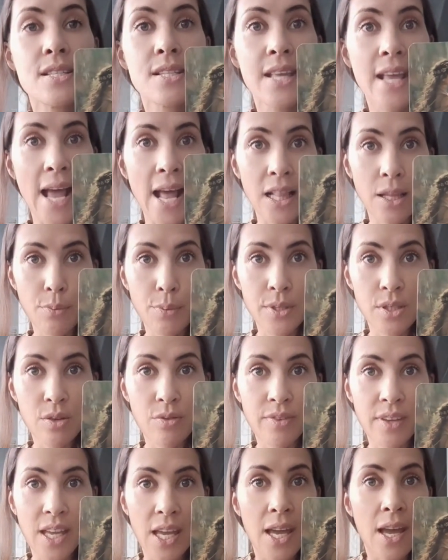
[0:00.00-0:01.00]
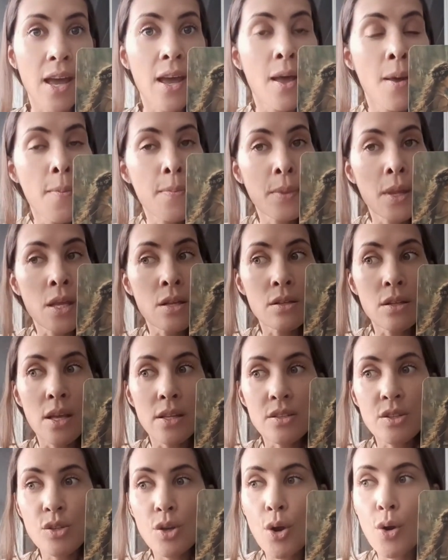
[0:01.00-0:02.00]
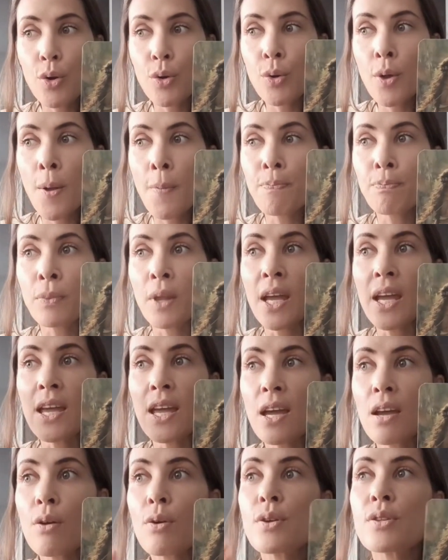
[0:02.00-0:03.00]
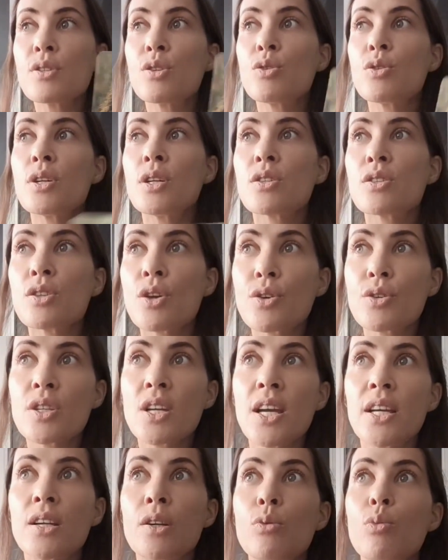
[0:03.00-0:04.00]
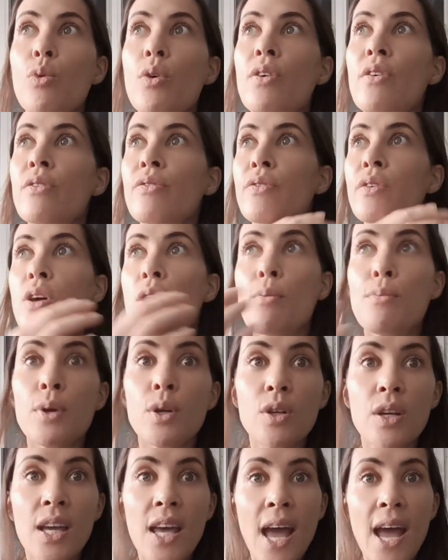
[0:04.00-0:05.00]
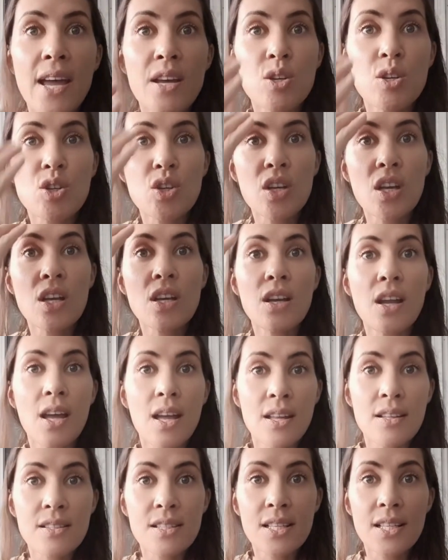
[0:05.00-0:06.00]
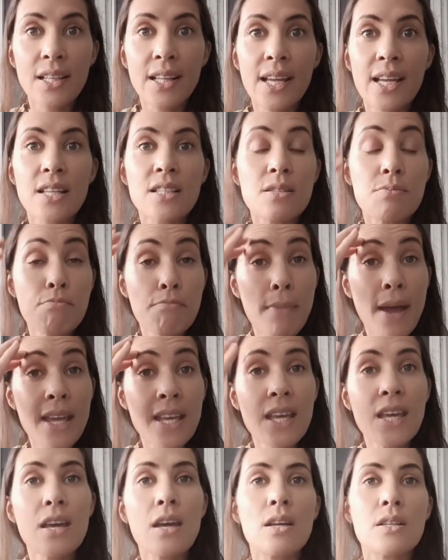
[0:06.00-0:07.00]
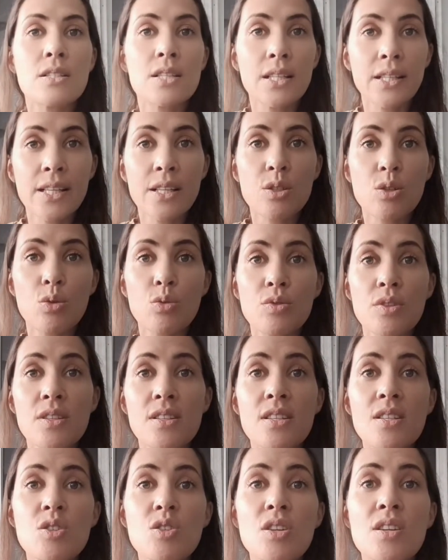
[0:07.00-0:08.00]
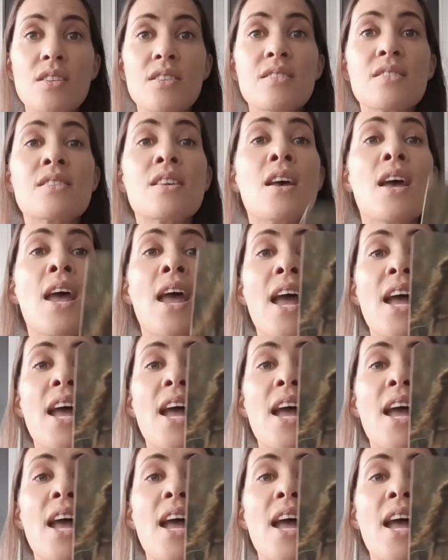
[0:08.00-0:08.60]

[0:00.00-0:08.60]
the element of air. So air is usually associated with communication, intellect, making intellectual decisions.